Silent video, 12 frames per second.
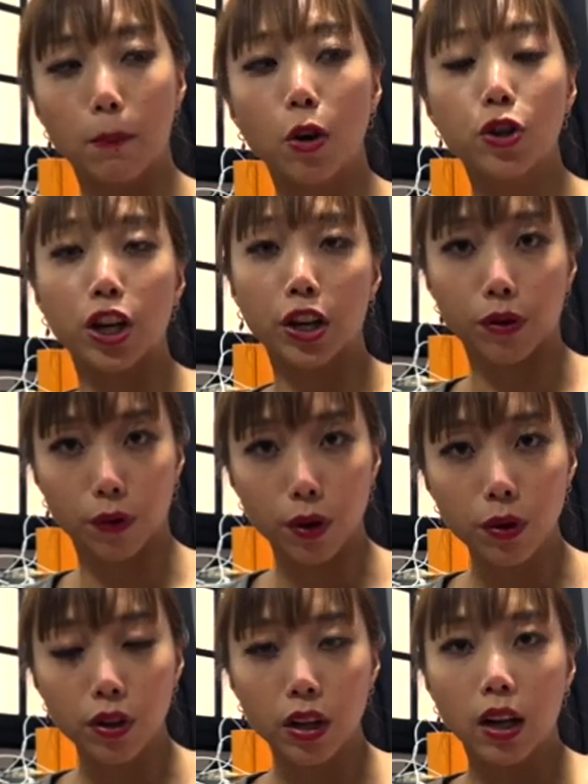
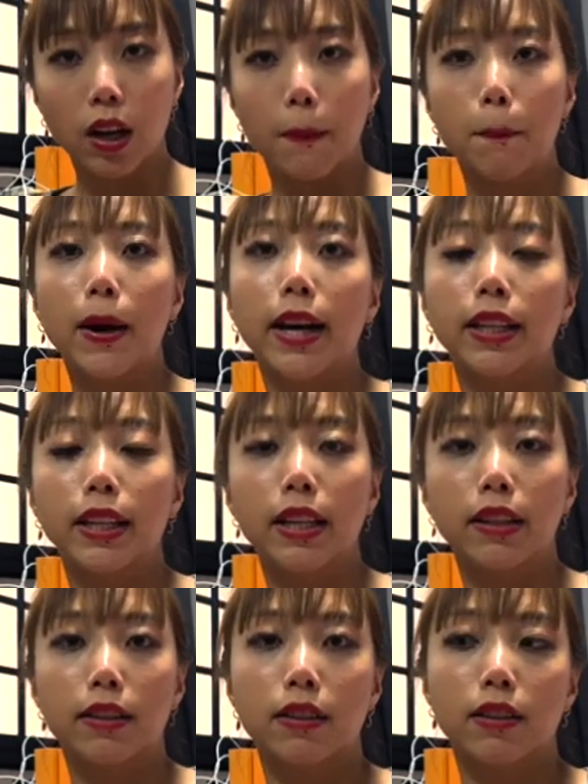general, but
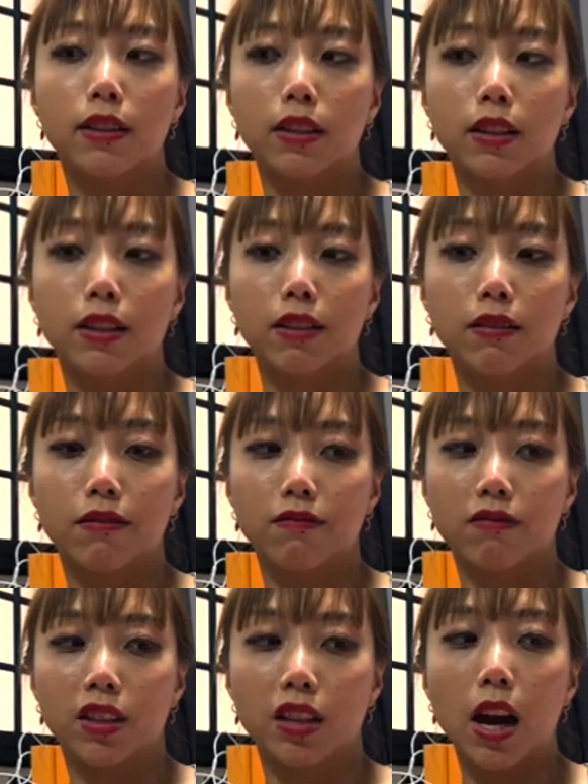it's
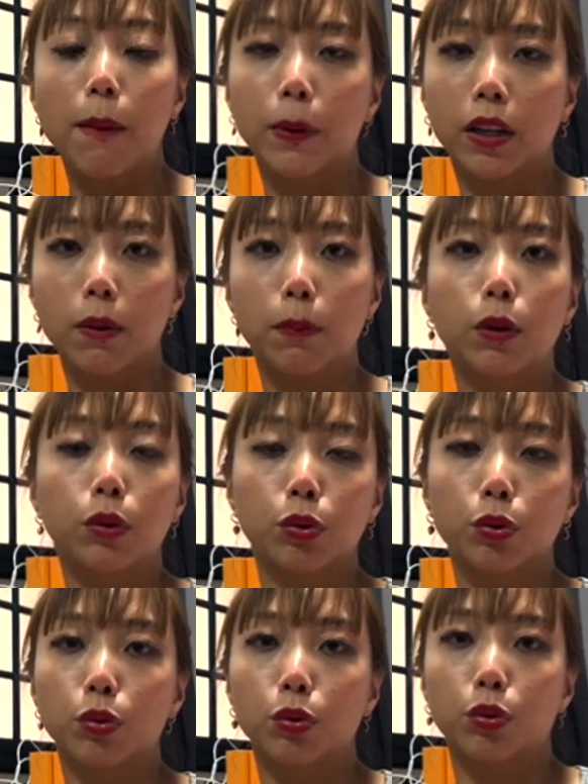applicable
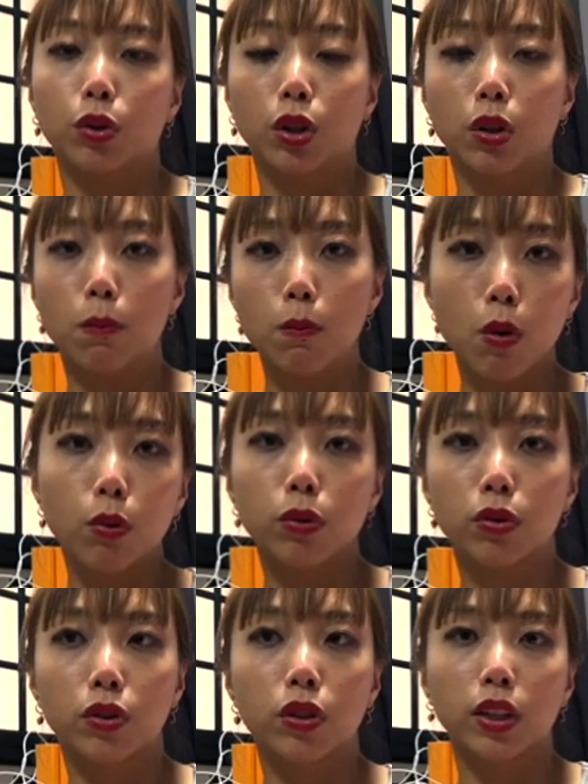to
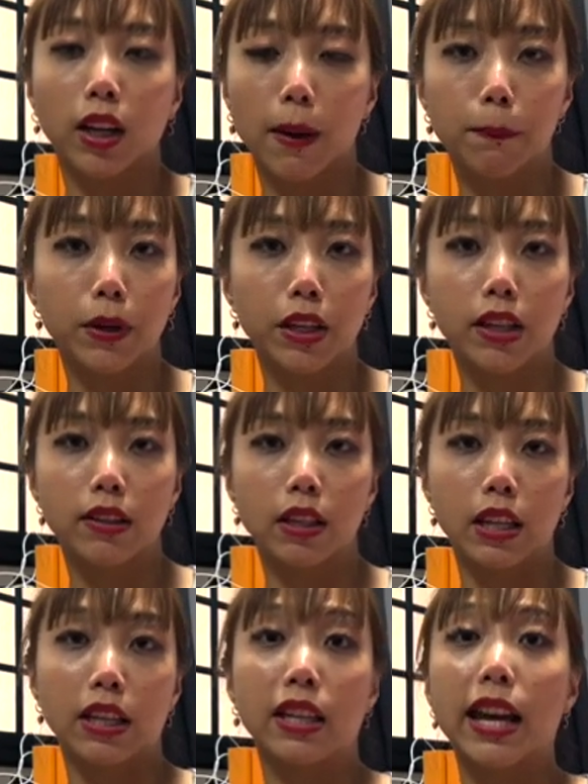most companies
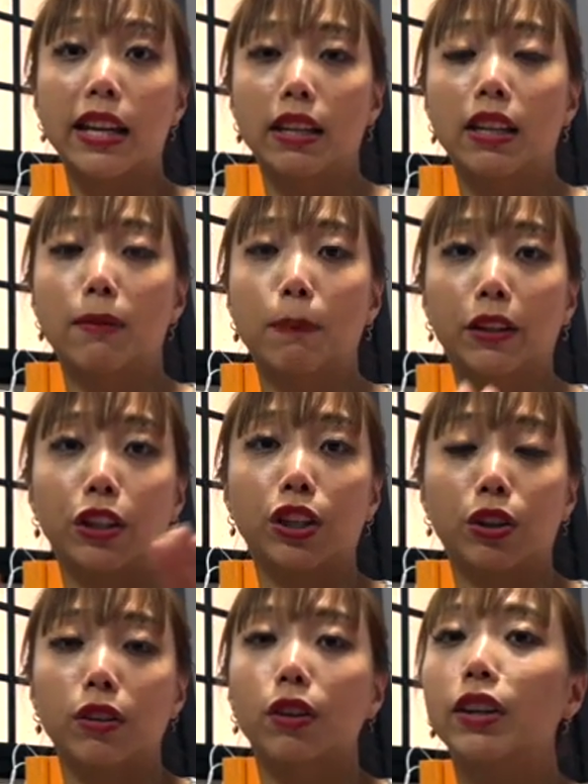in that
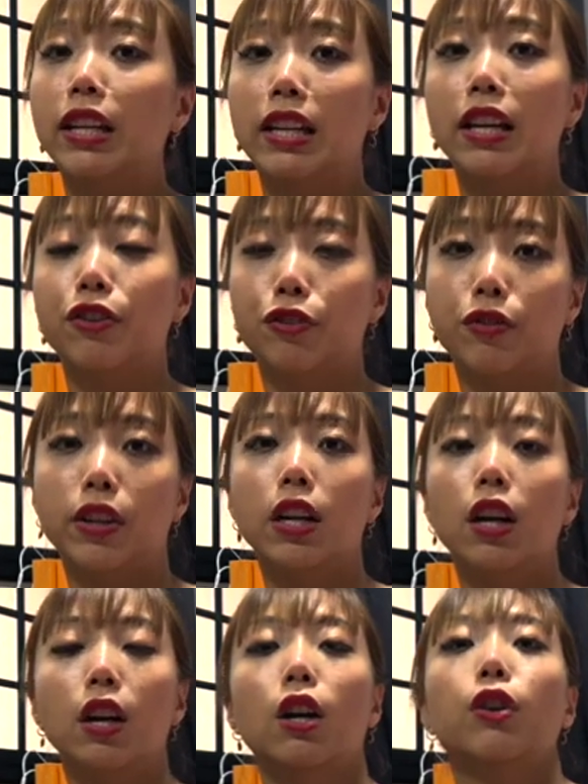particular industry.
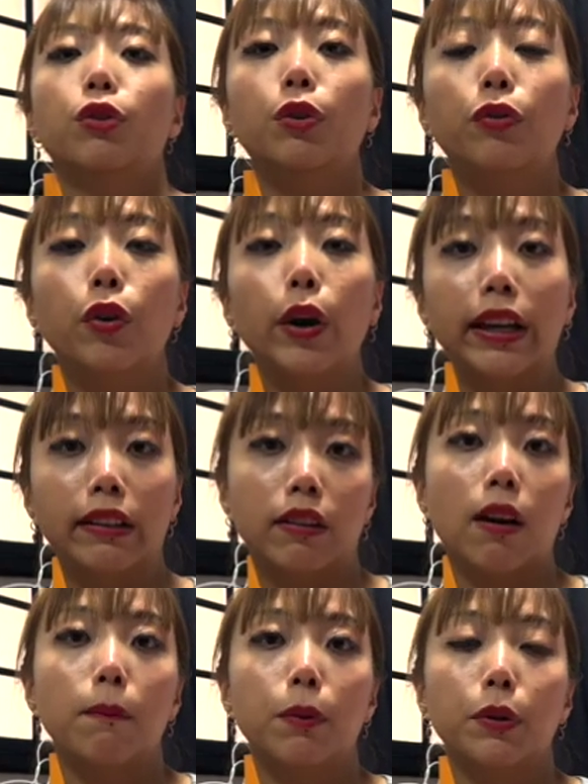So for
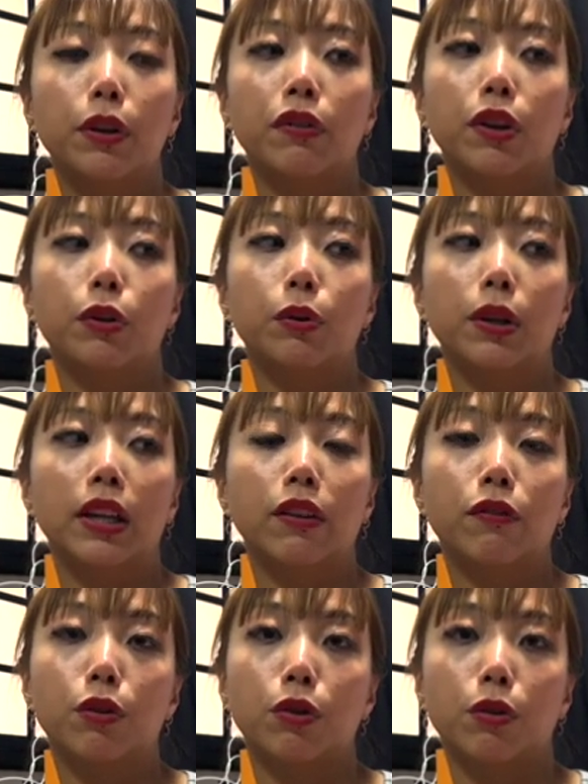example, if you're doing
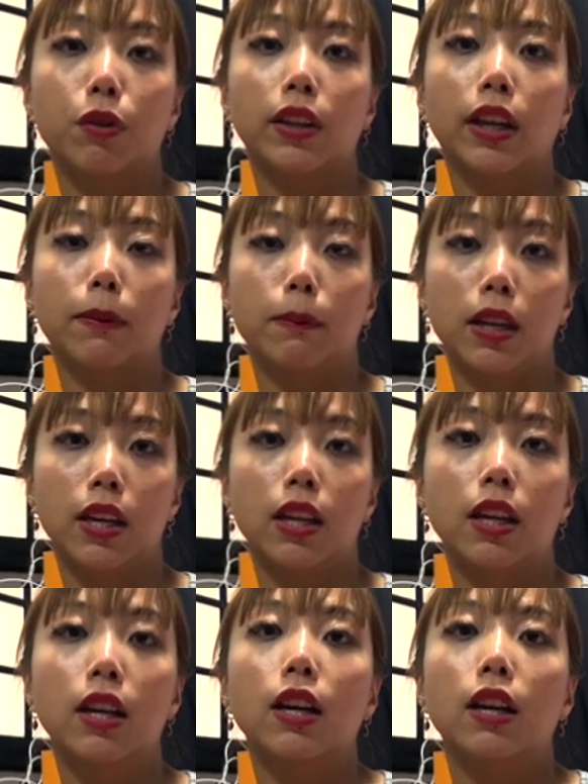funeral like me,
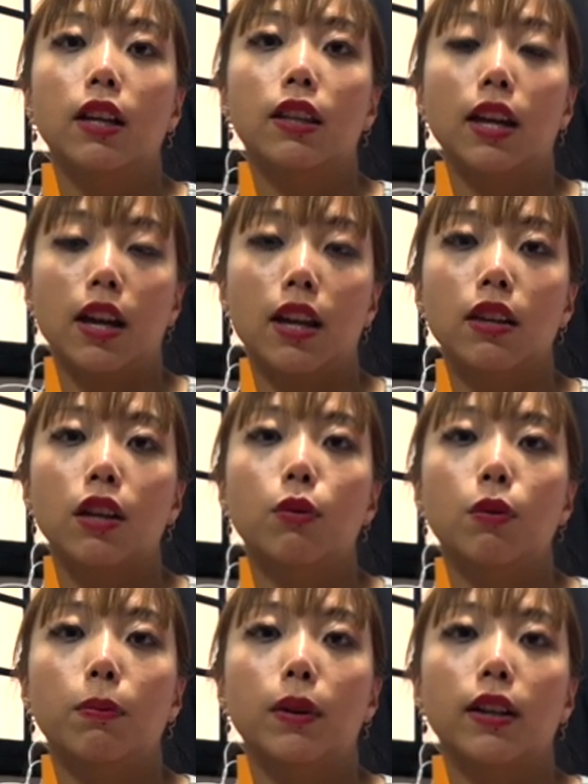then it
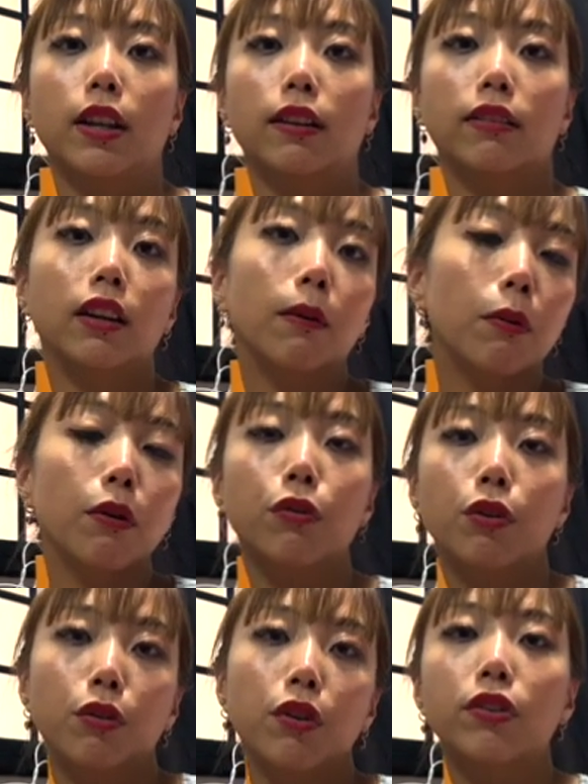will be like
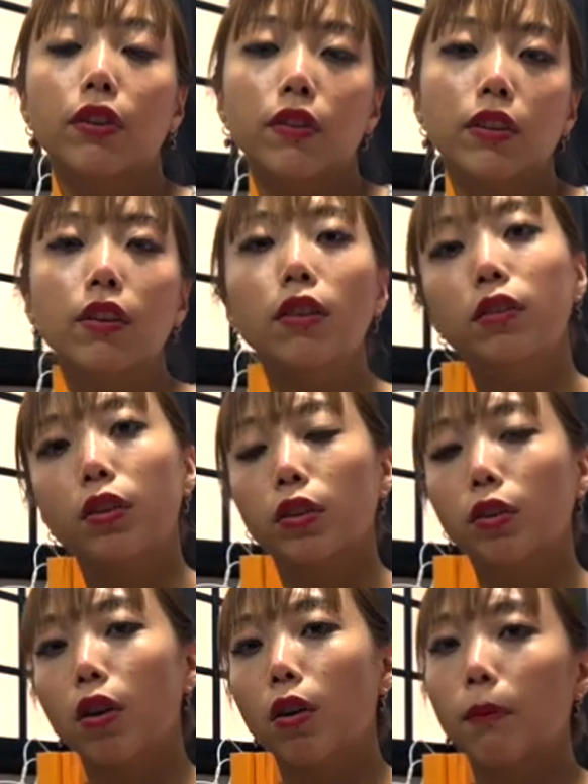
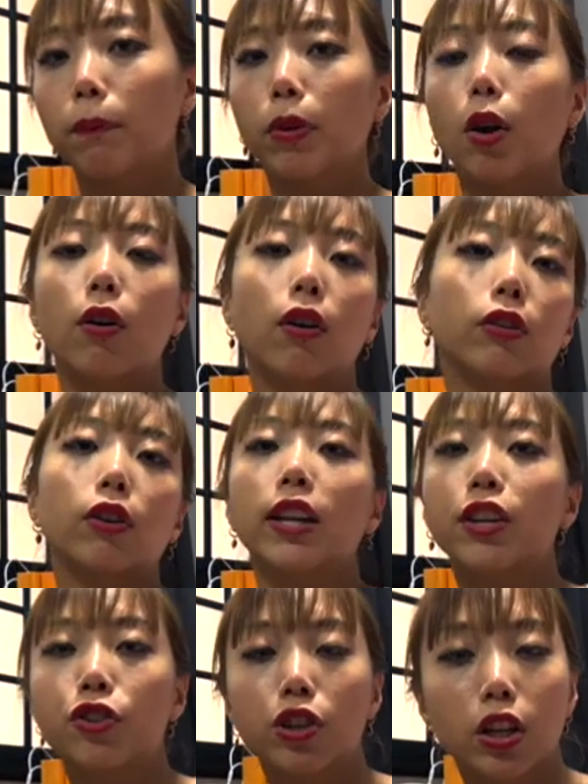singaporefuneralservices.com or
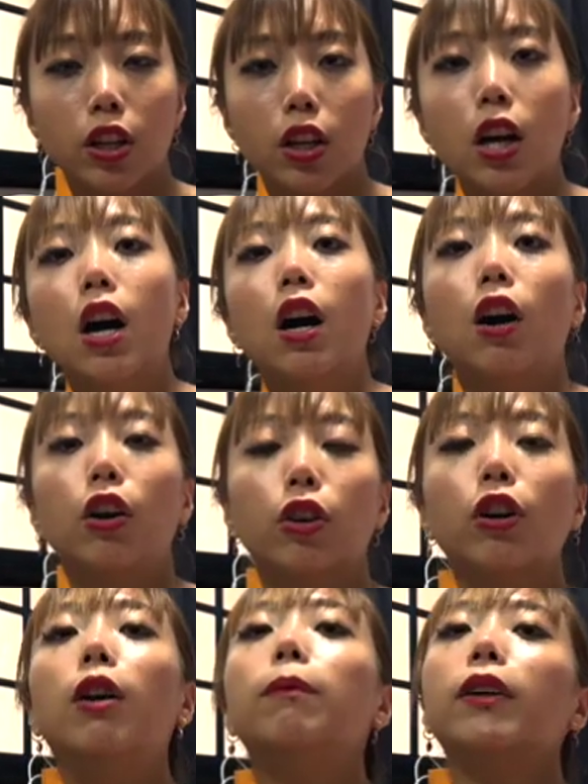.sg or
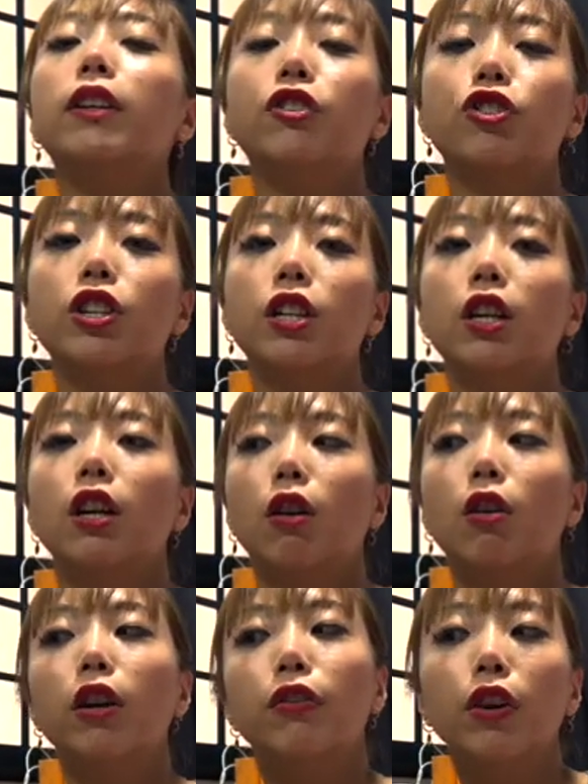.com.sg.
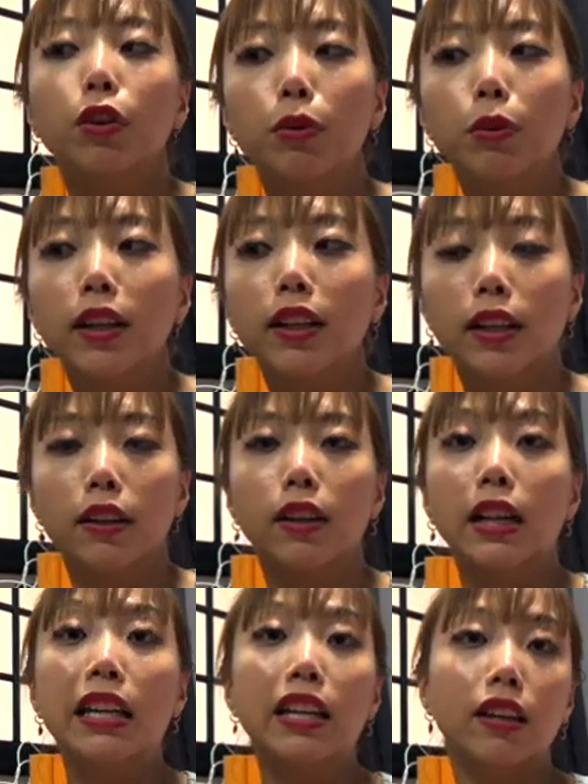Or if you're doing like
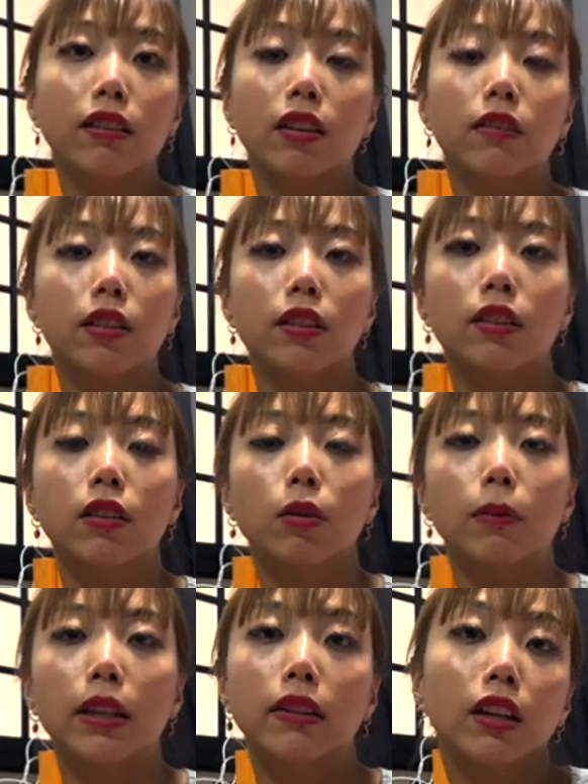cleaning services, it will
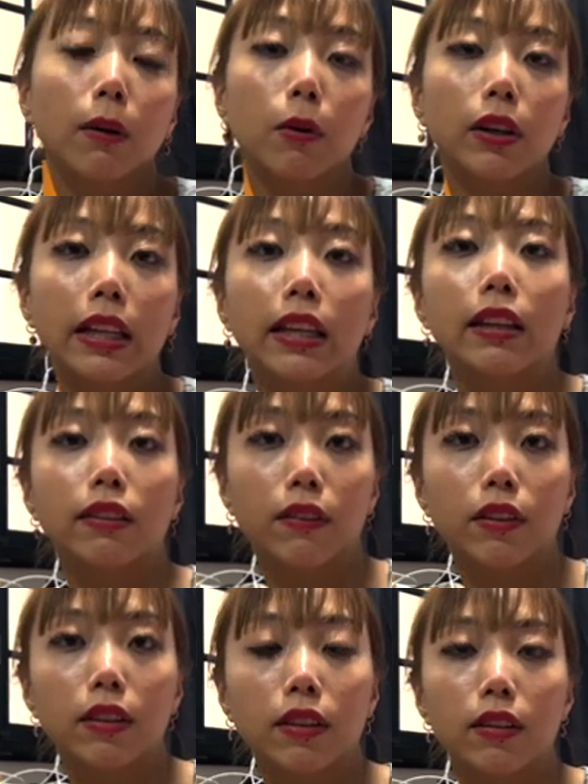be Singapore Cleaning
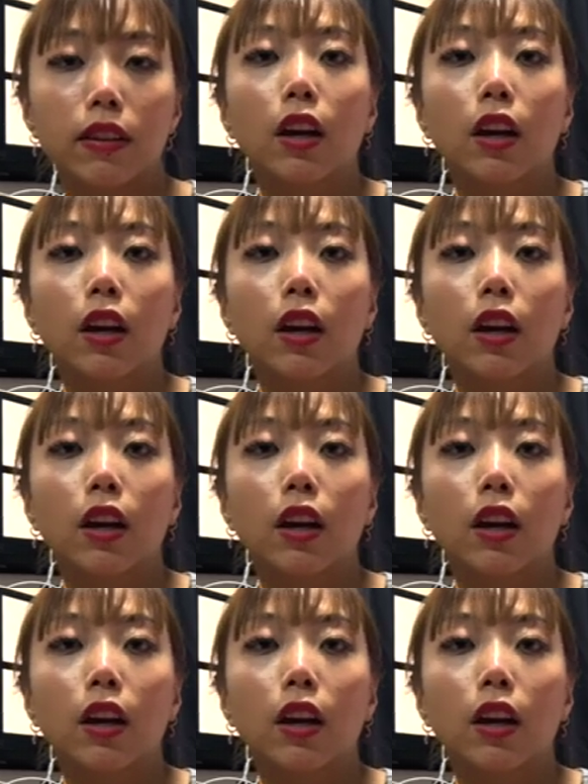Services.